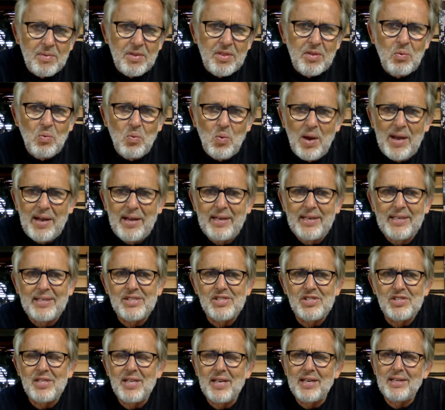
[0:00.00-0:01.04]
of the
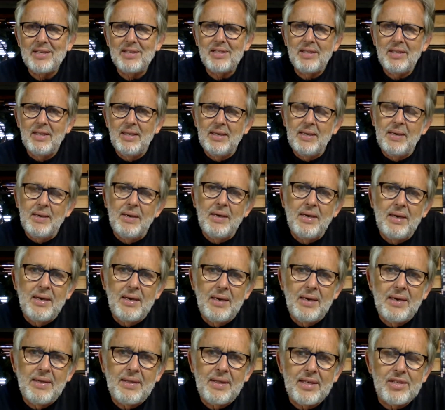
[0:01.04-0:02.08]
ways
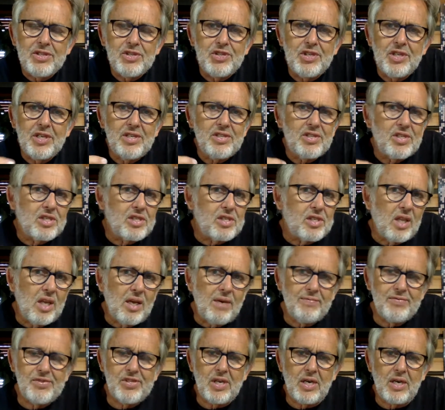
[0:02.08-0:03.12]
that Jesus
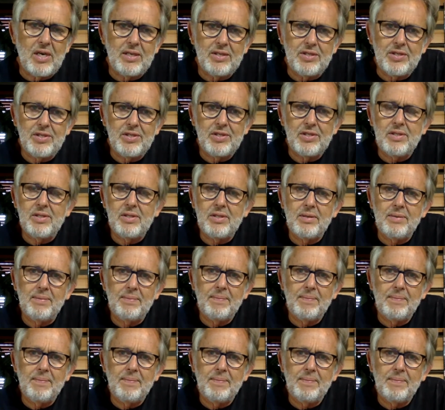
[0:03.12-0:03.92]
loves us.